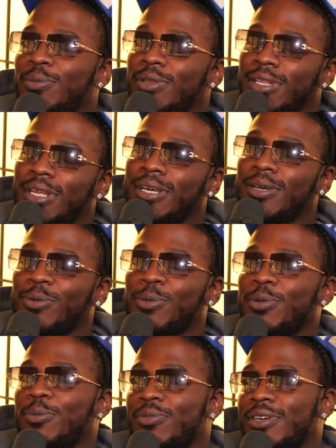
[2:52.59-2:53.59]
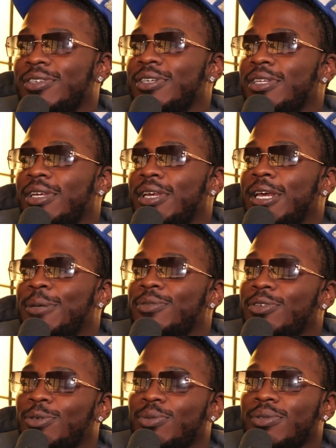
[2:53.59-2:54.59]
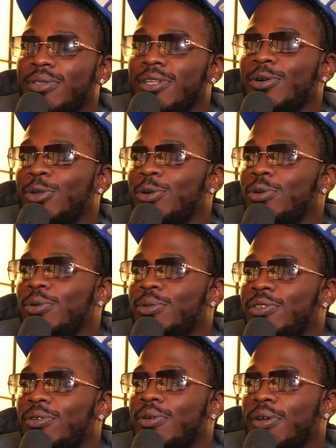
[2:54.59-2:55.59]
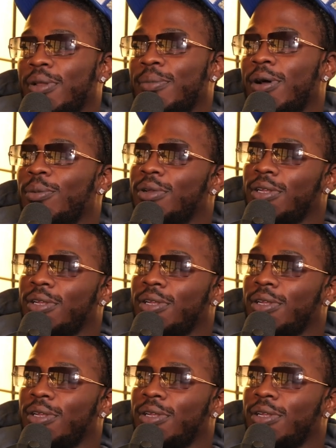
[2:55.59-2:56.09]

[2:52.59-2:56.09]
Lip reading: been there, we've been present in the game, so they'll know who we're talking about when